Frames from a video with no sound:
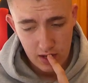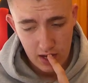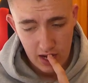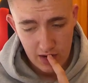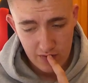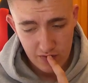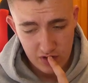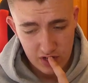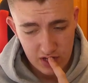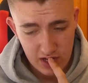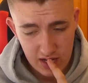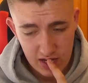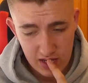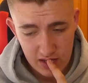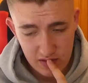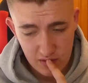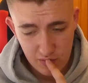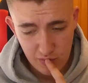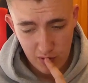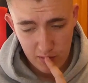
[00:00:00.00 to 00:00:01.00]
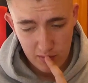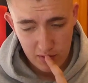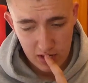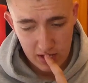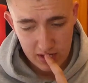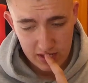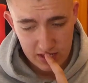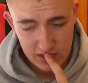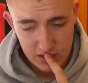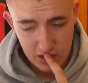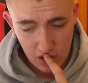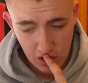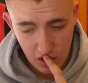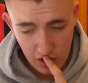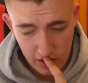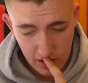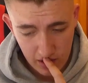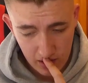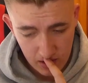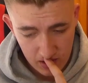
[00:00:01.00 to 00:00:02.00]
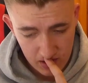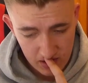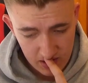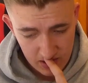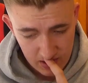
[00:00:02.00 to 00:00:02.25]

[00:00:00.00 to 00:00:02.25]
every year the Premier League gets harder